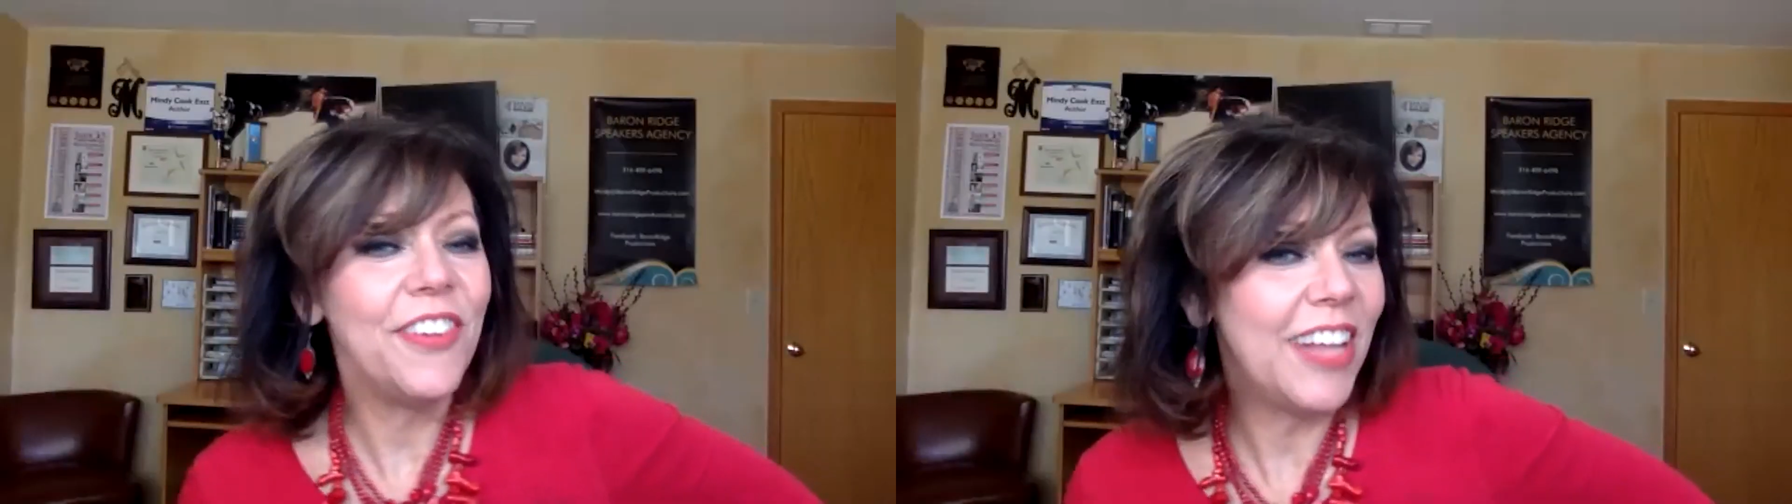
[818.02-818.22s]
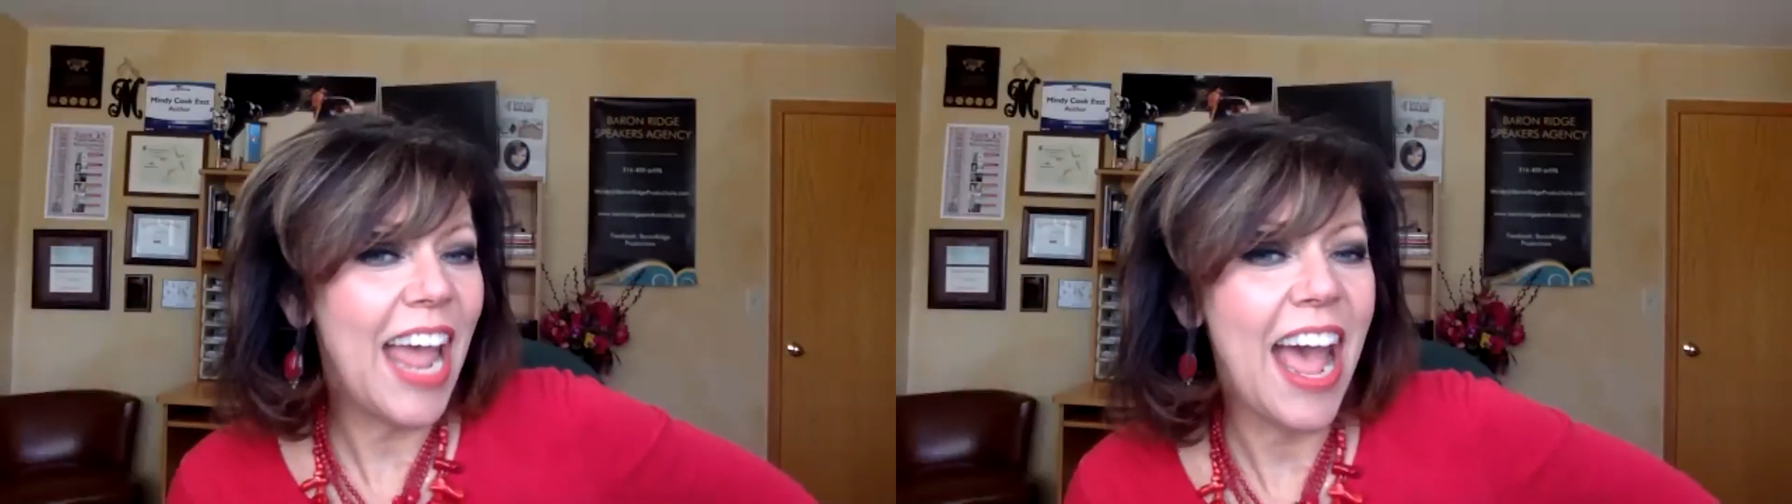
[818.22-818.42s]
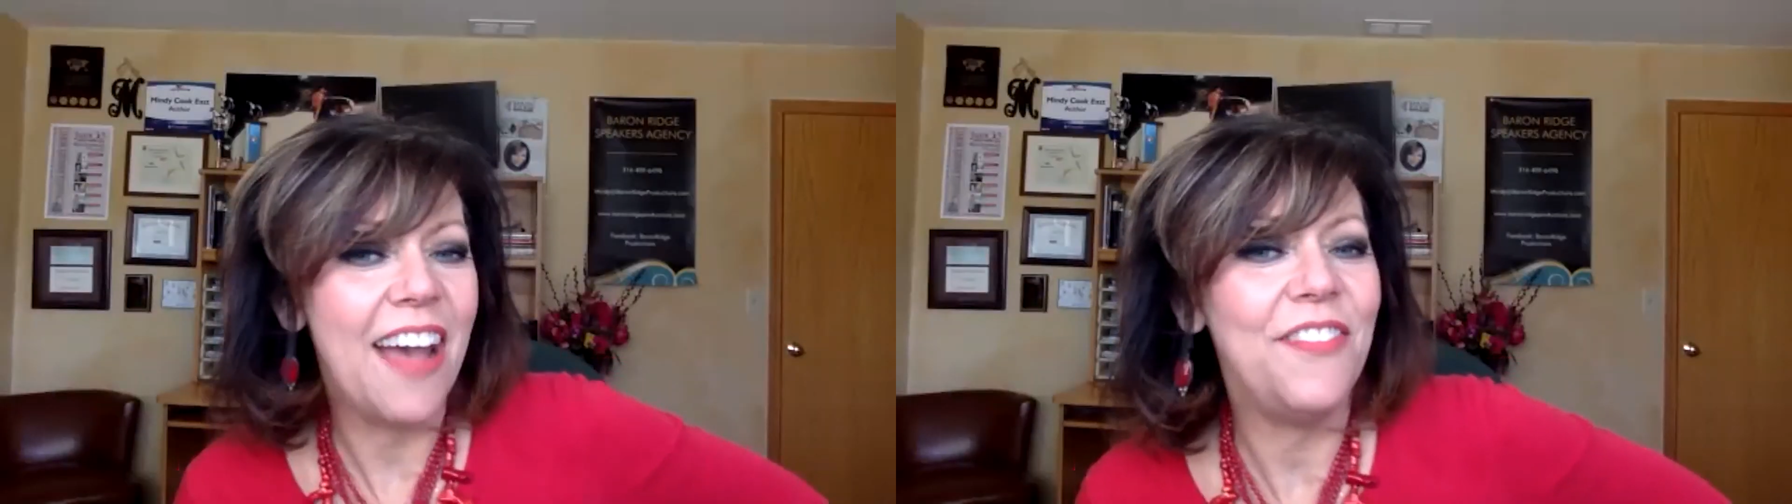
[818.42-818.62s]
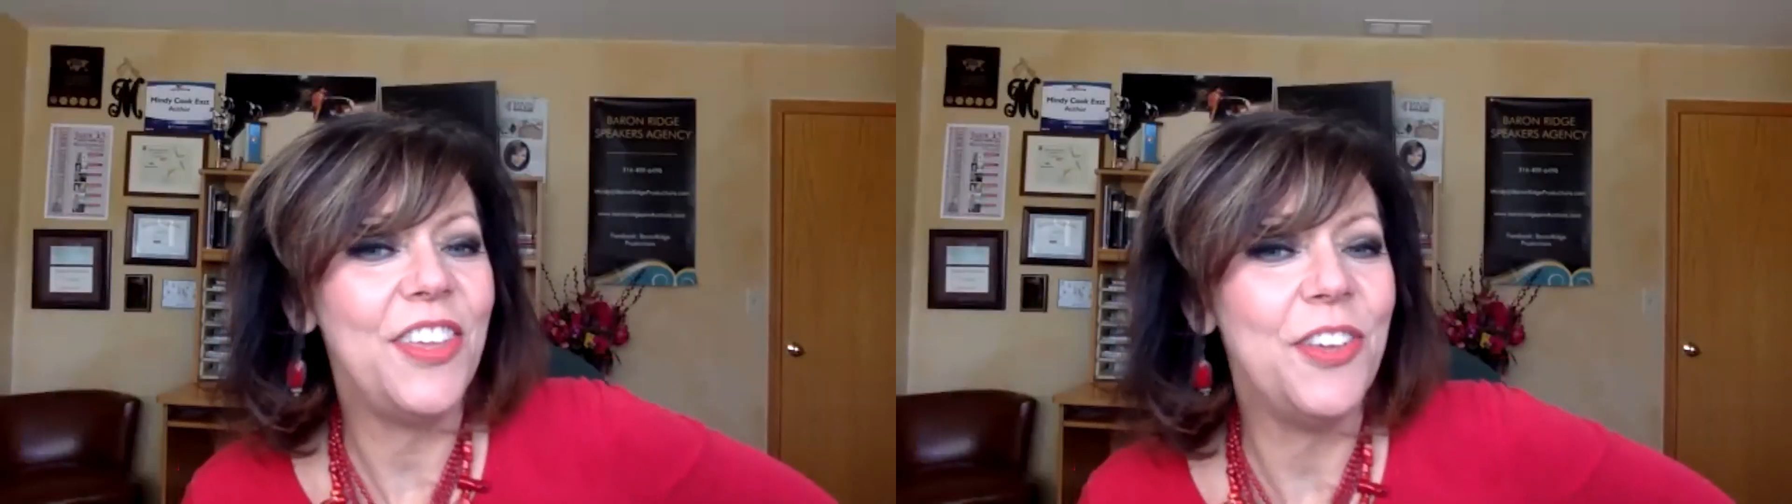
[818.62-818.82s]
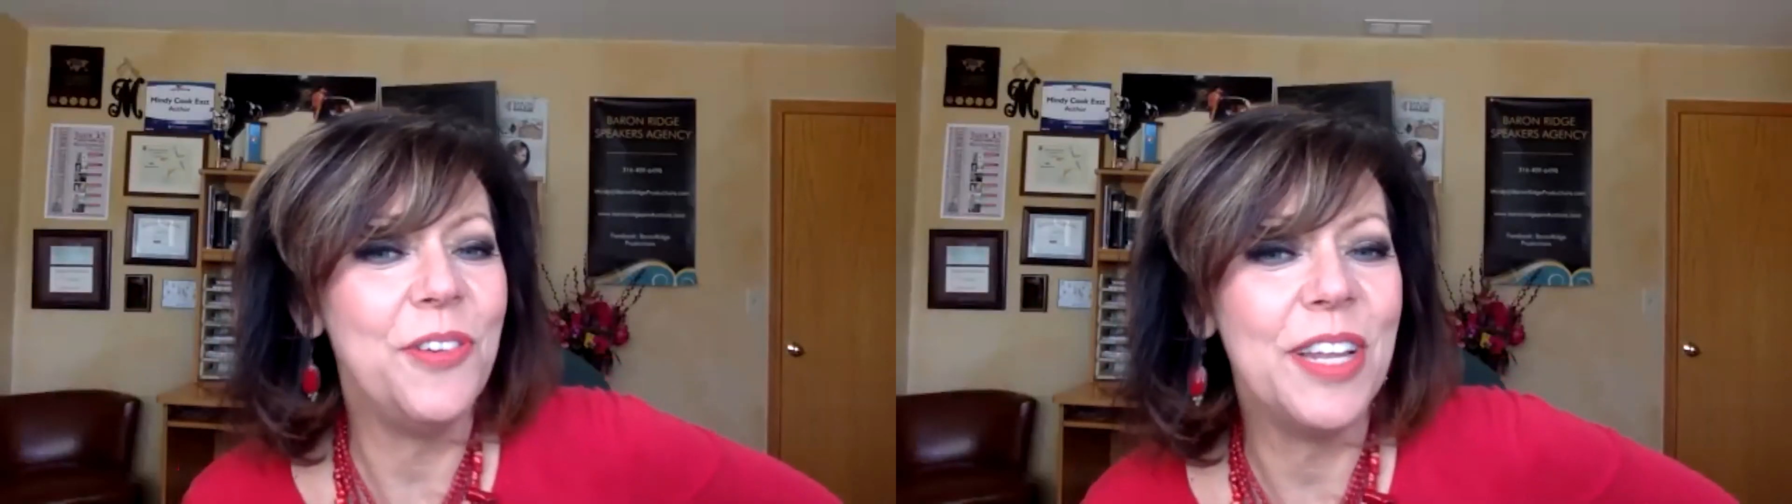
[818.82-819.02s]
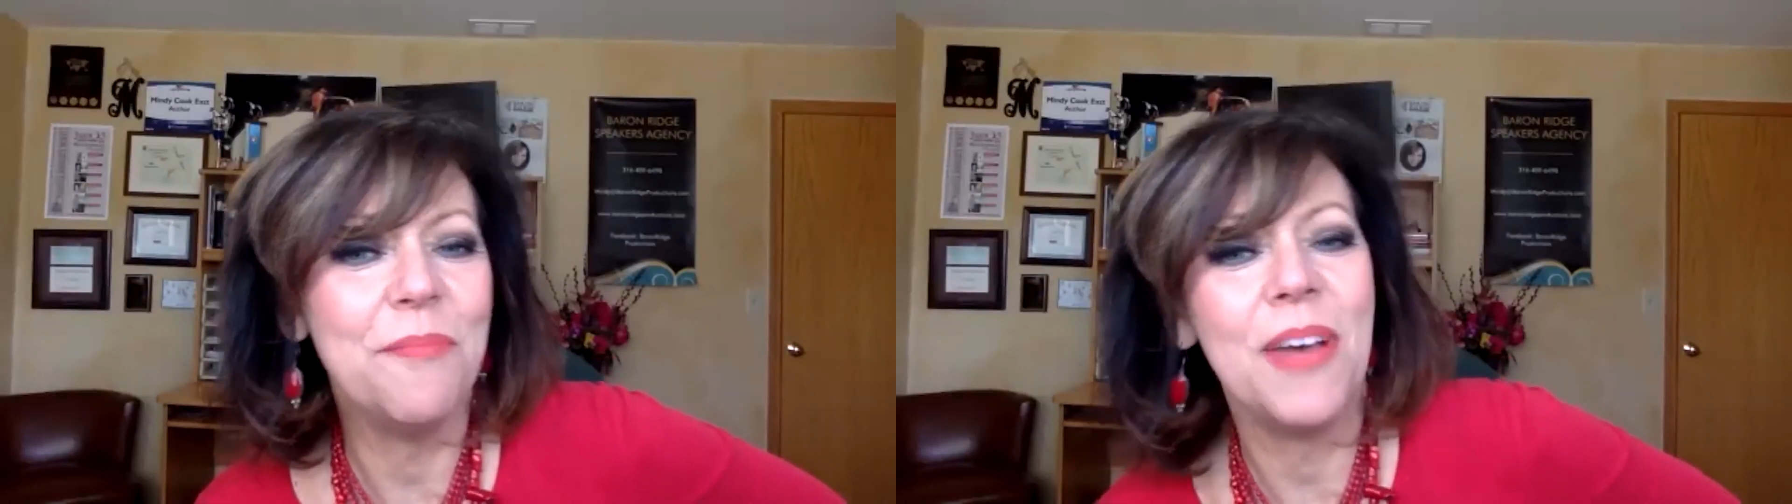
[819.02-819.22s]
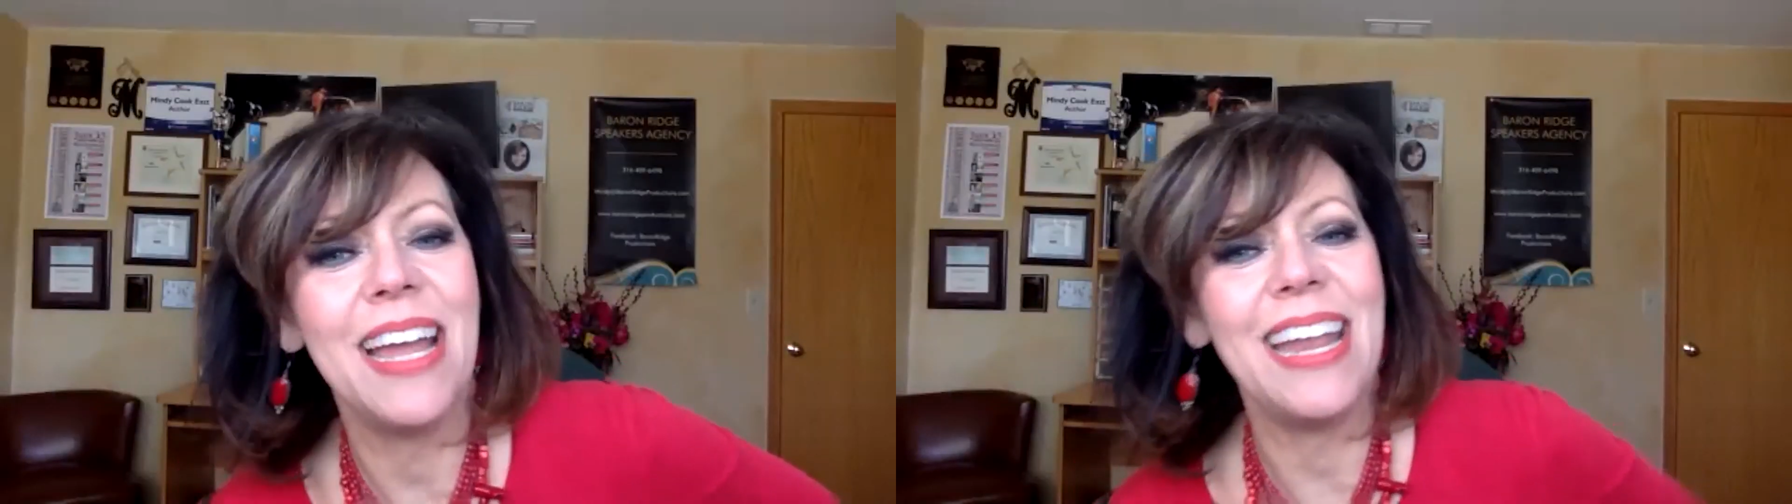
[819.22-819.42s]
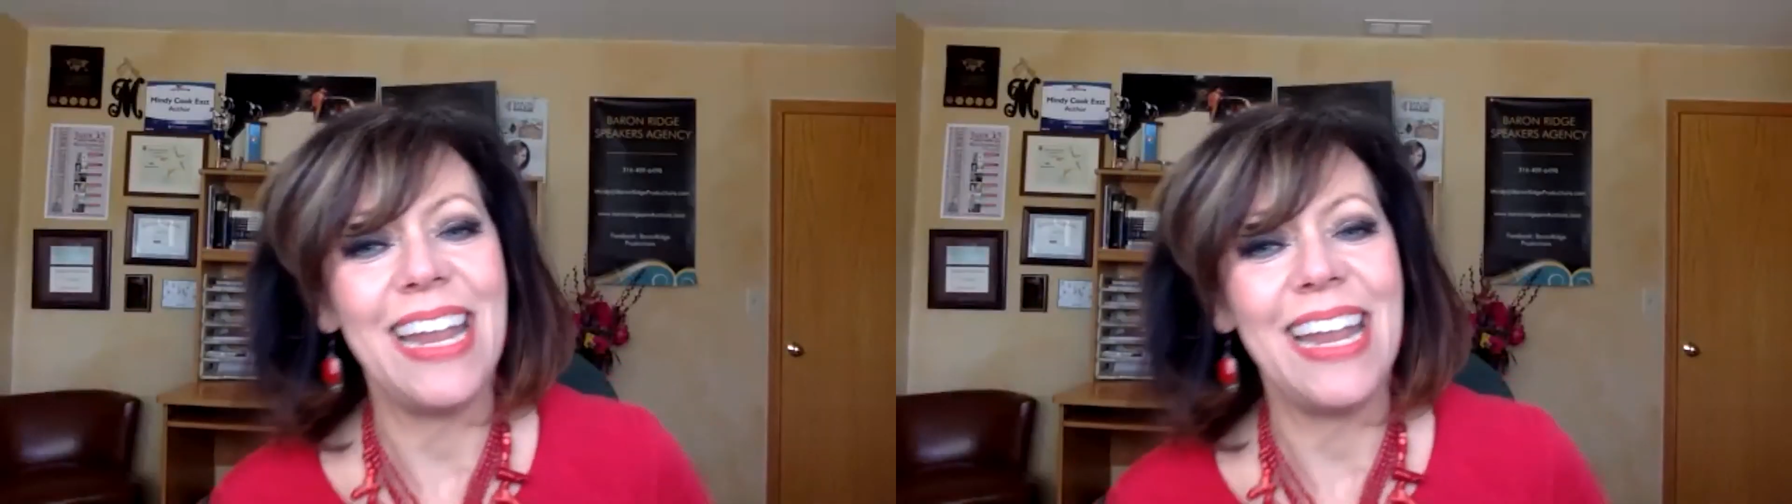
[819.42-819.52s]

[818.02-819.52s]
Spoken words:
to have you in my